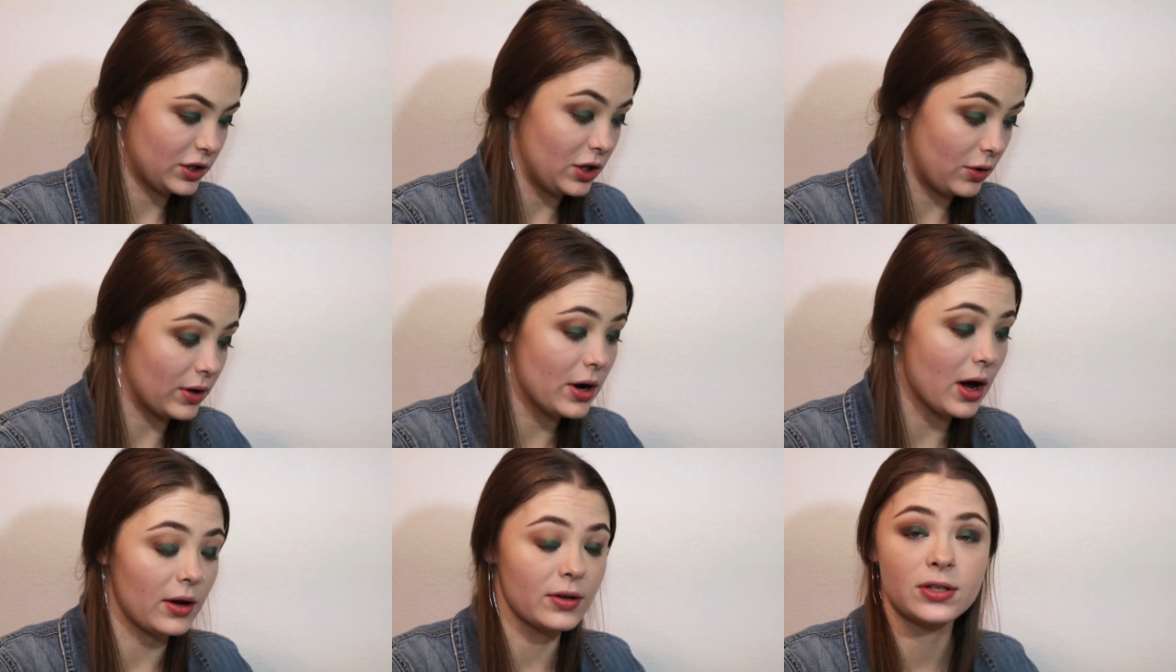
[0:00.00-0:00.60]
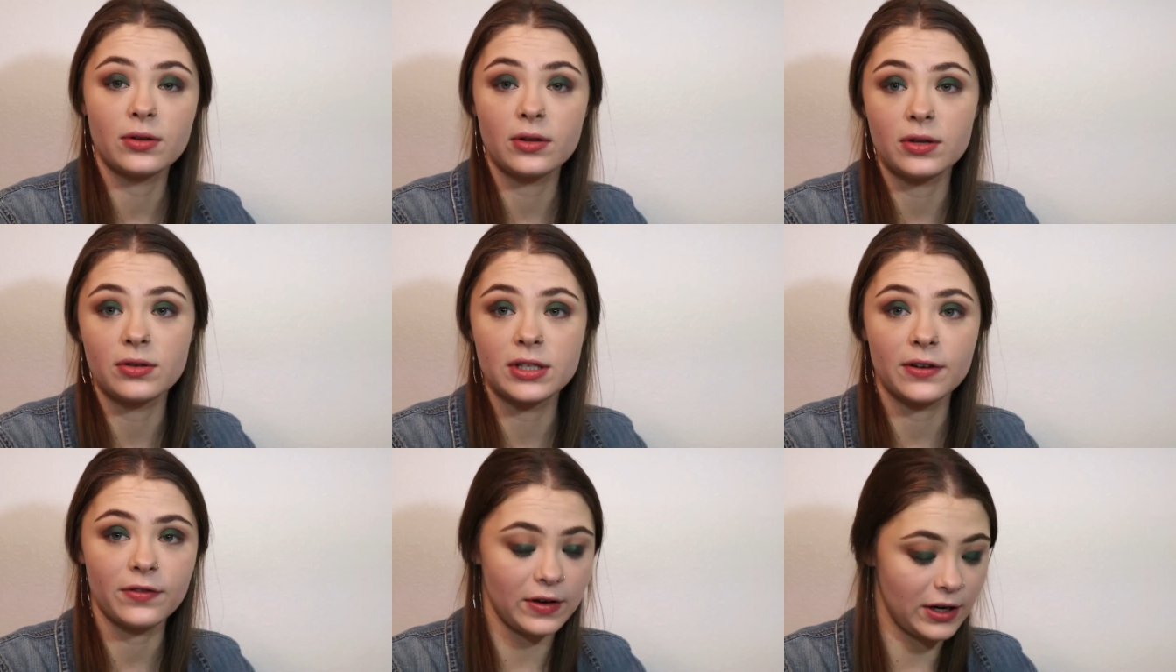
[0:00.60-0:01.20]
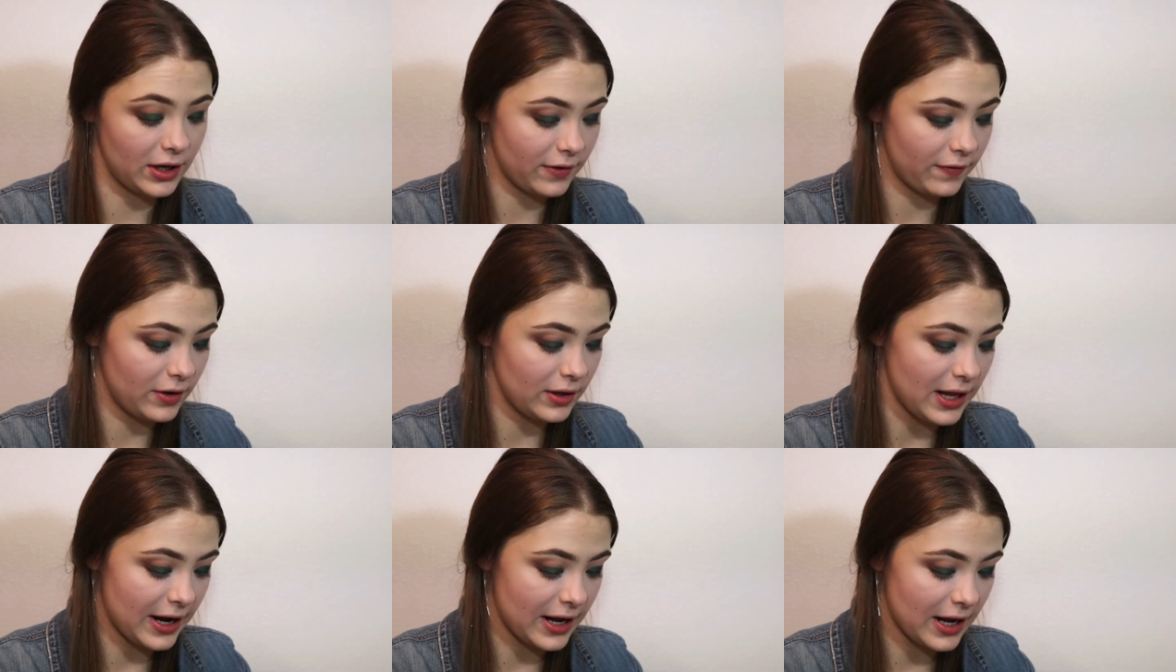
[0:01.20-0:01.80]
You can also use your finger if
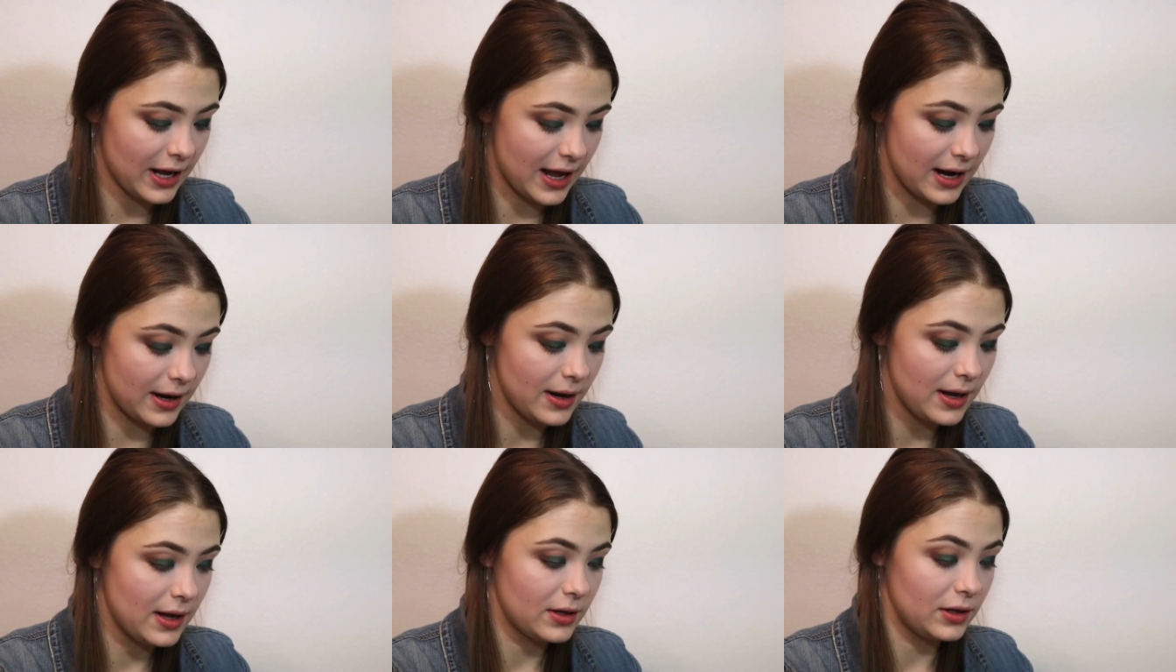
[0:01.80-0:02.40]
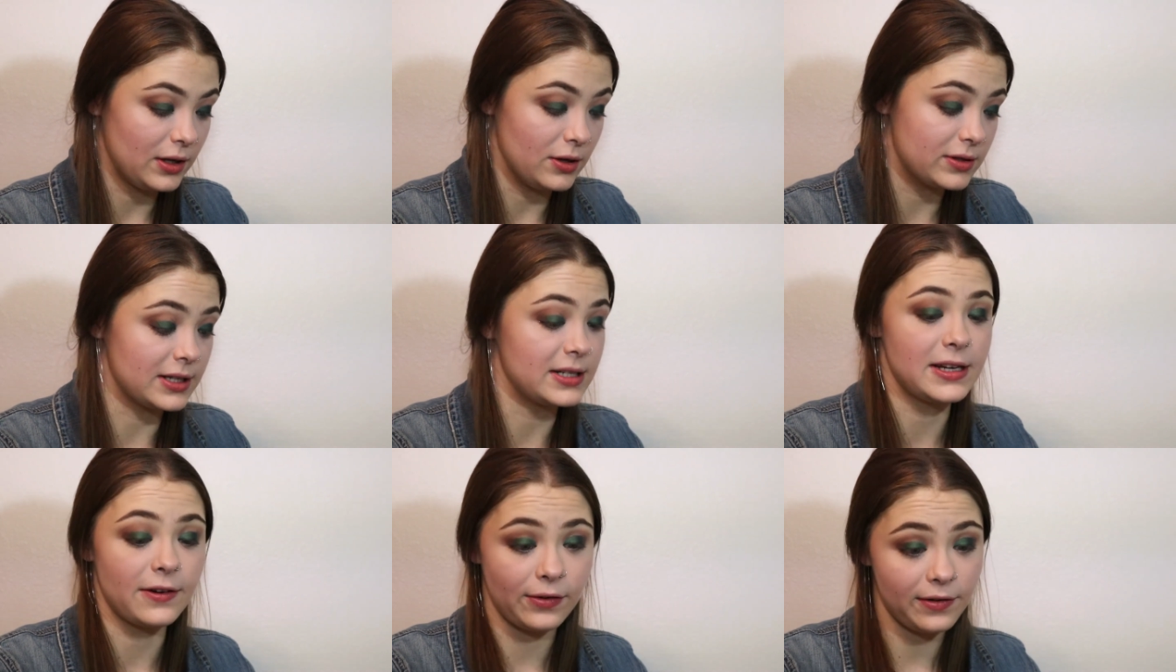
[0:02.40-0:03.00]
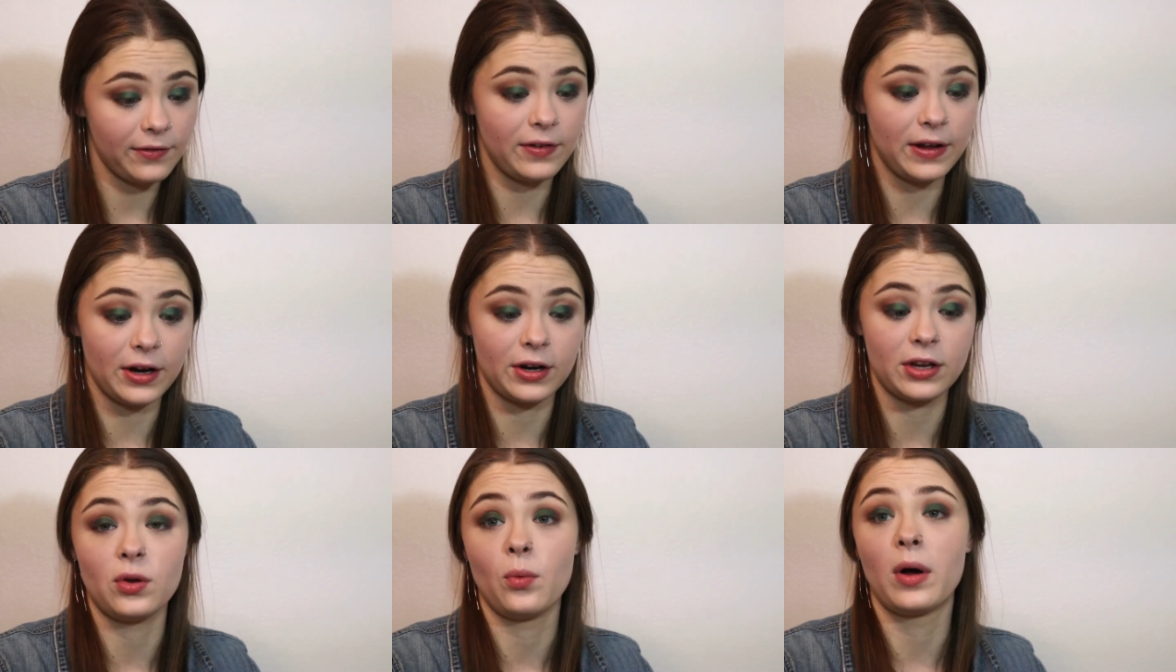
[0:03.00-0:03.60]
you'd like. Again, use a different finger.
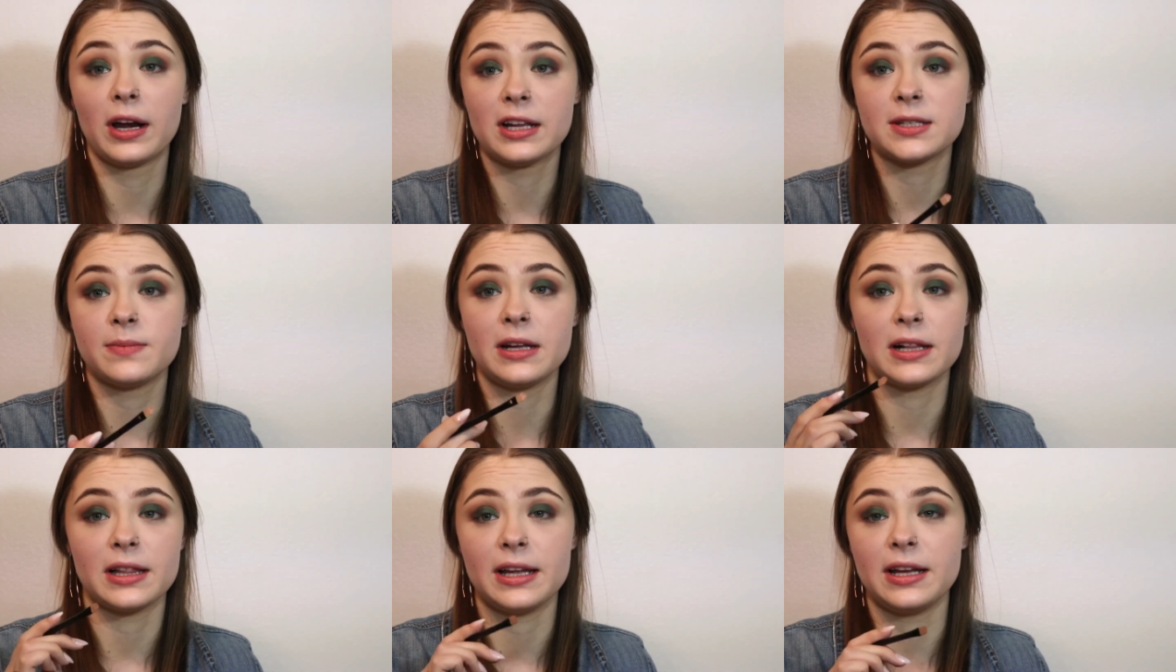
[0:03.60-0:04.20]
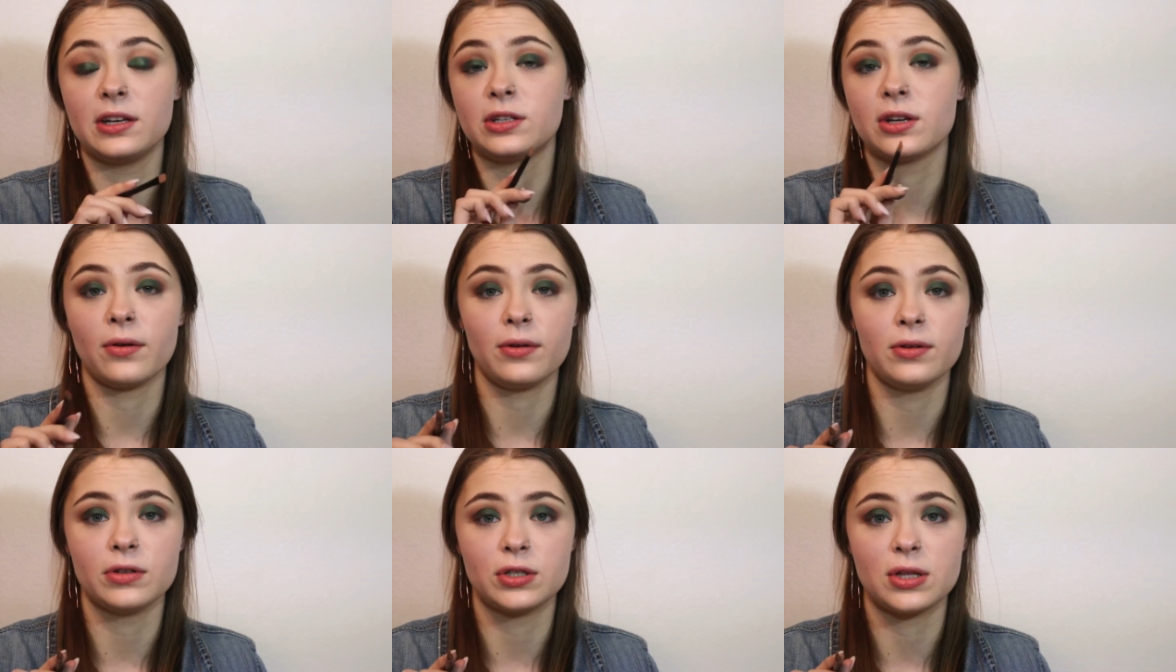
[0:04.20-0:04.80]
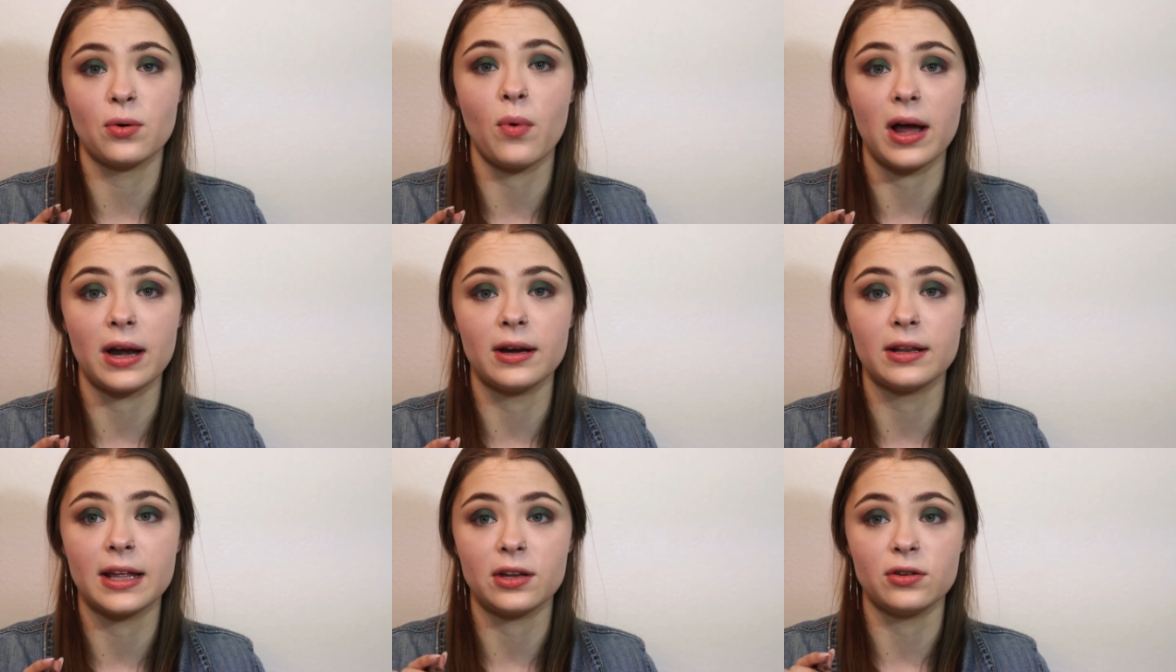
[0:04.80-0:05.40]
You want it to be clean. Don't use the
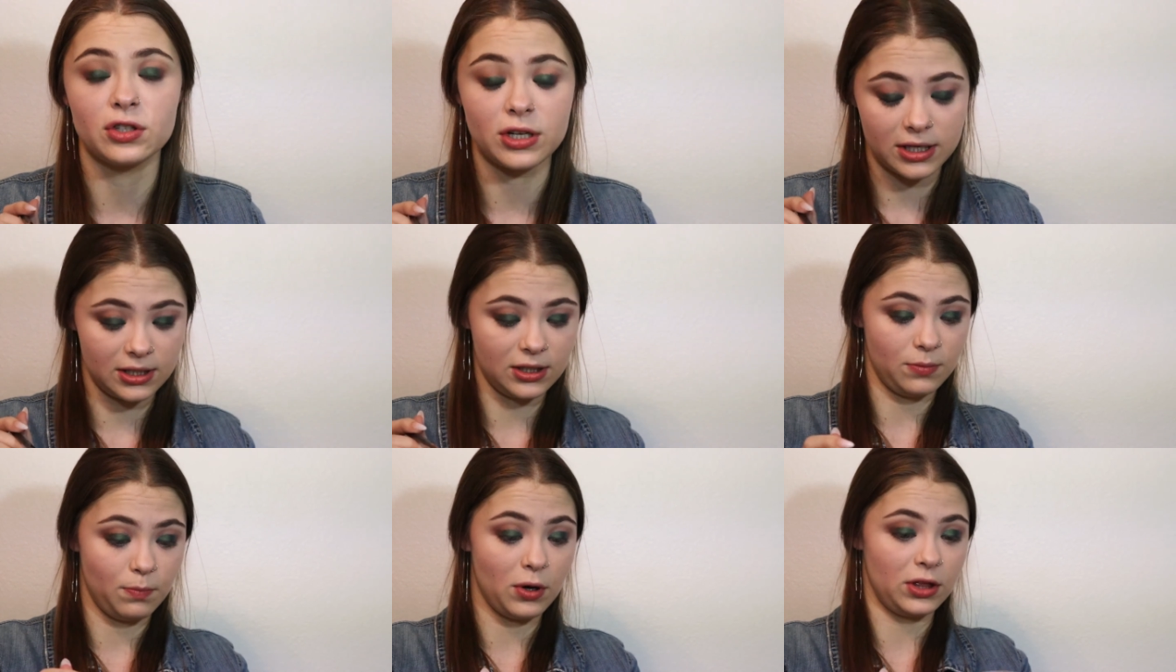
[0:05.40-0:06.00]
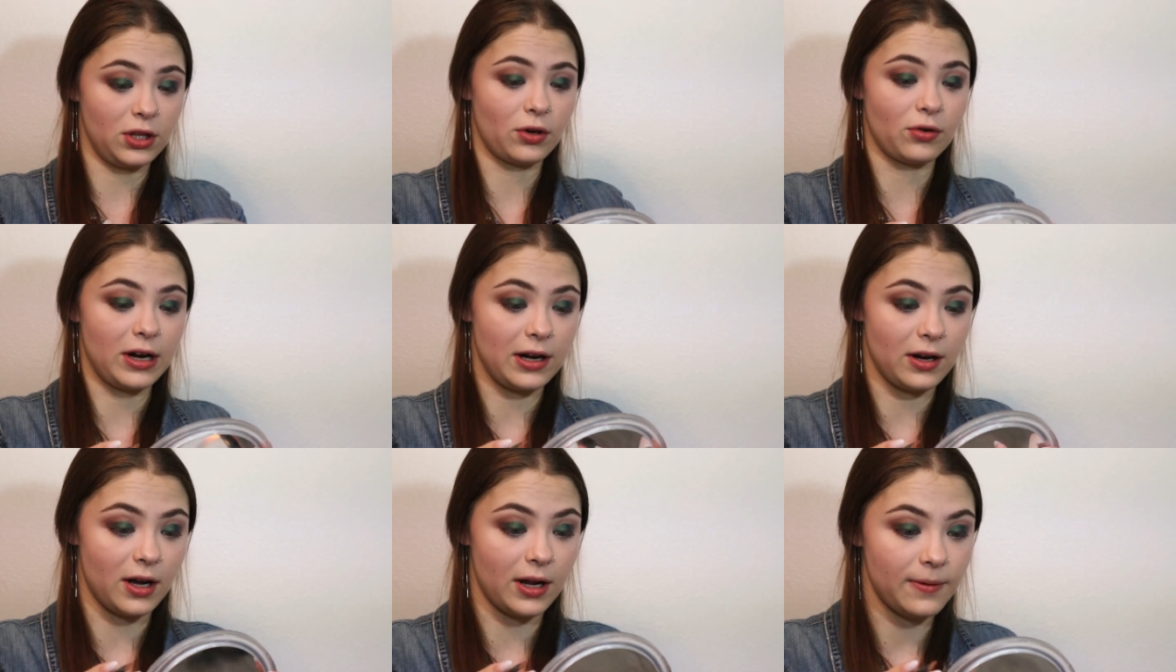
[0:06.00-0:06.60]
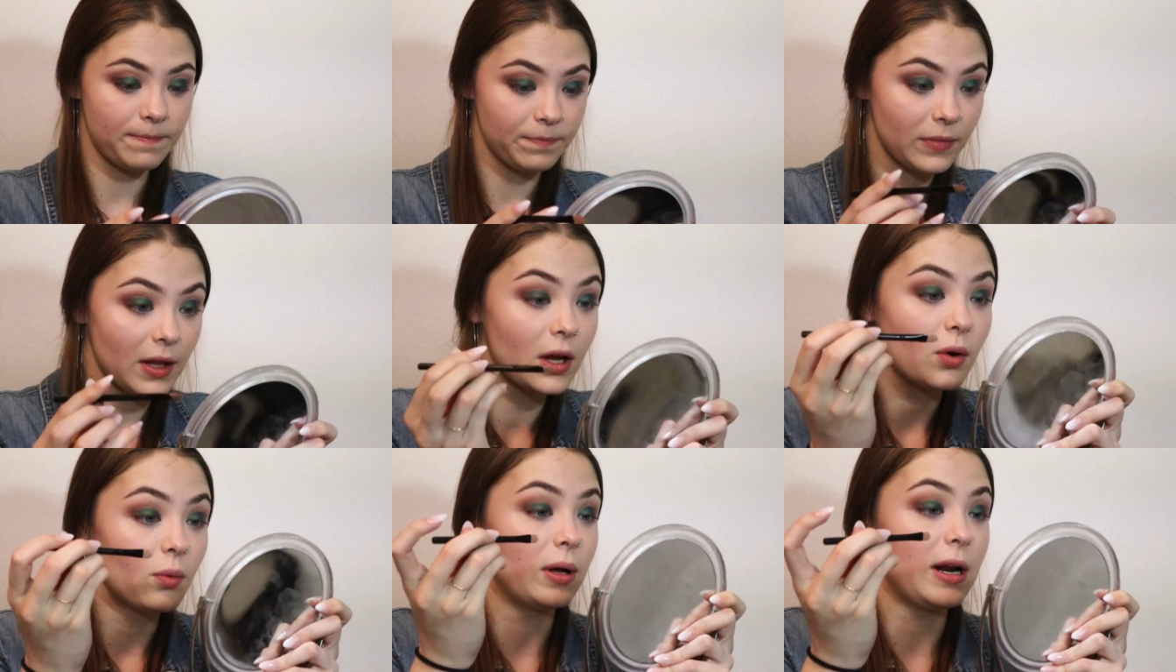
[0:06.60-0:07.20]
one that you just put the green on,
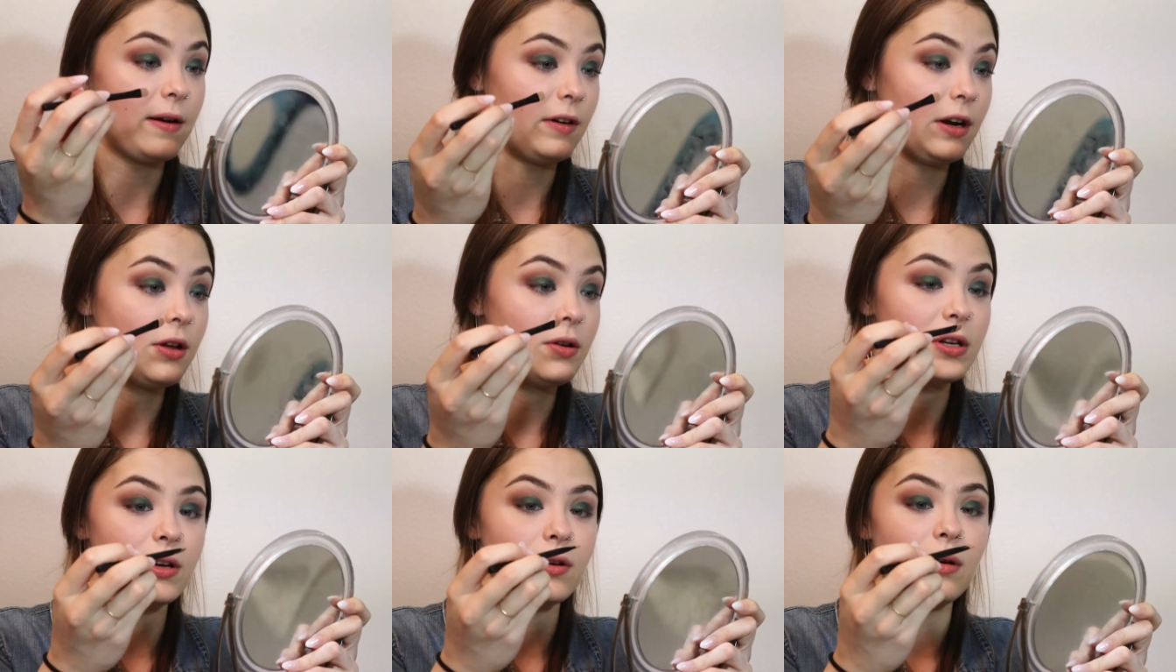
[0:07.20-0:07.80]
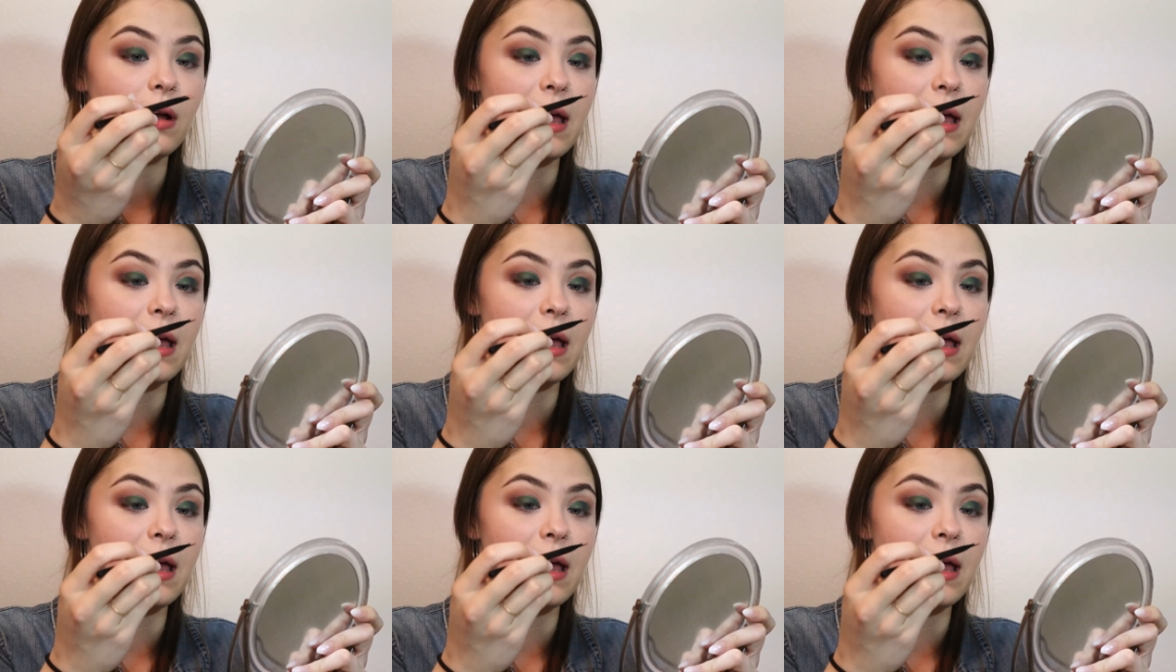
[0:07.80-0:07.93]
whatever you do.